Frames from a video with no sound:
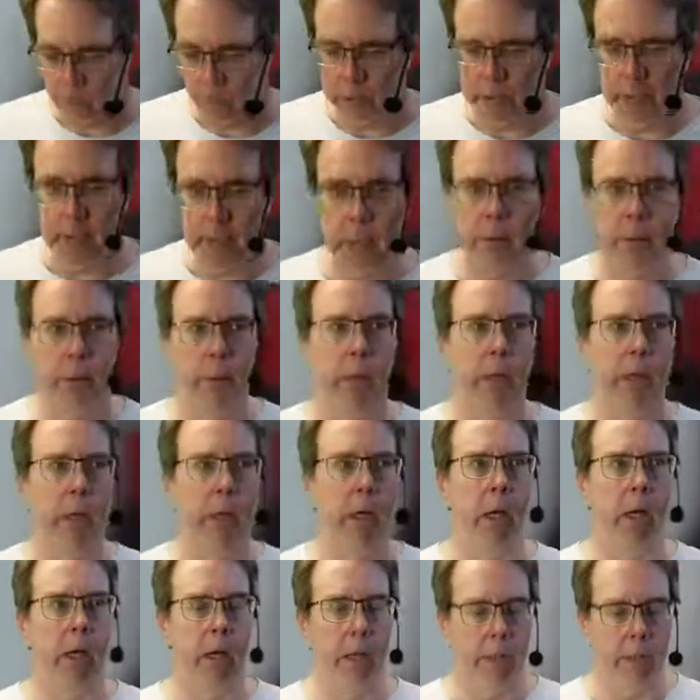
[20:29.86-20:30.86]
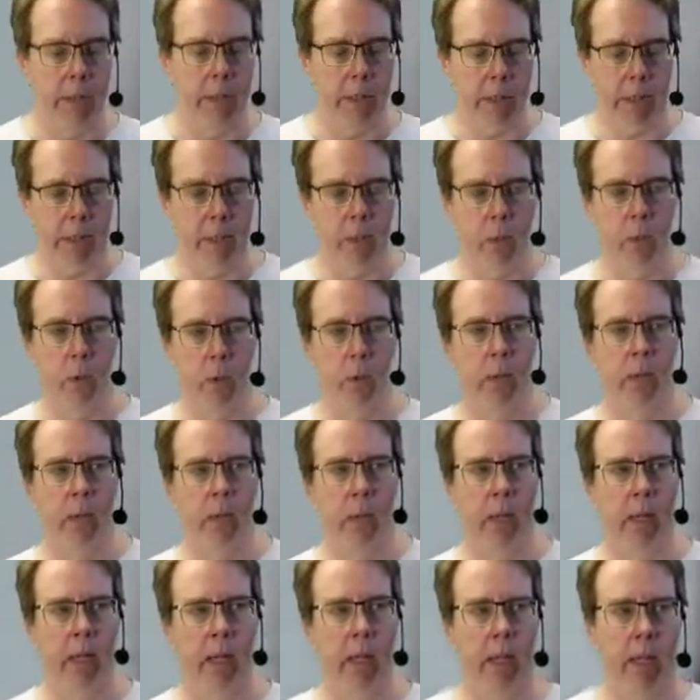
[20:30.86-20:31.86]
What else do I got on the desk? Well, I've
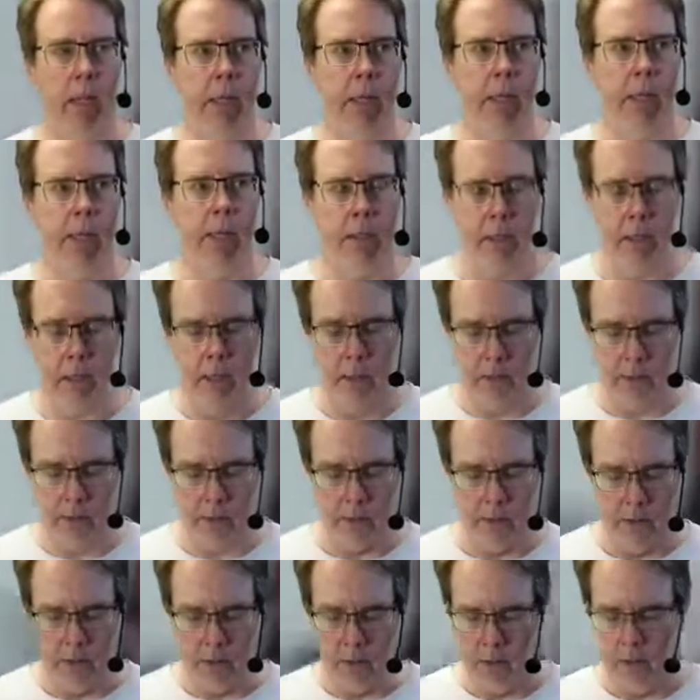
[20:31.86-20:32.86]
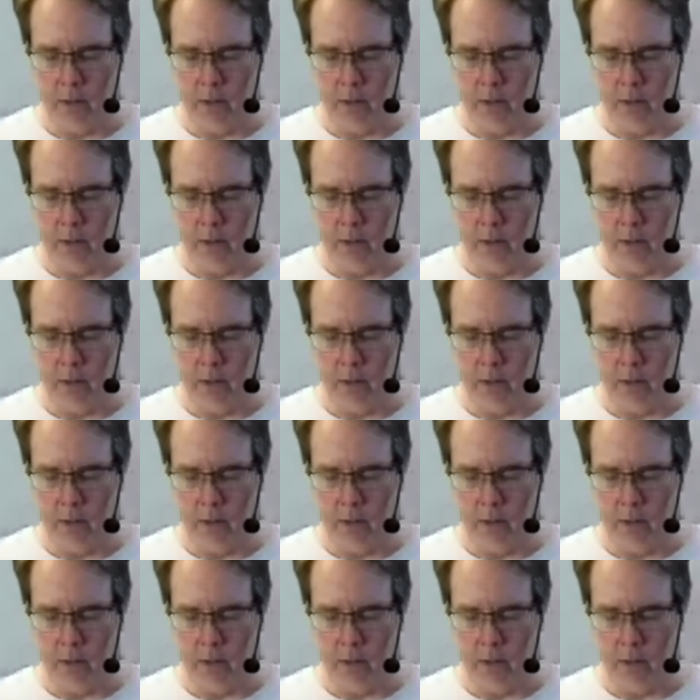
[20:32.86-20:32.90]
got these things.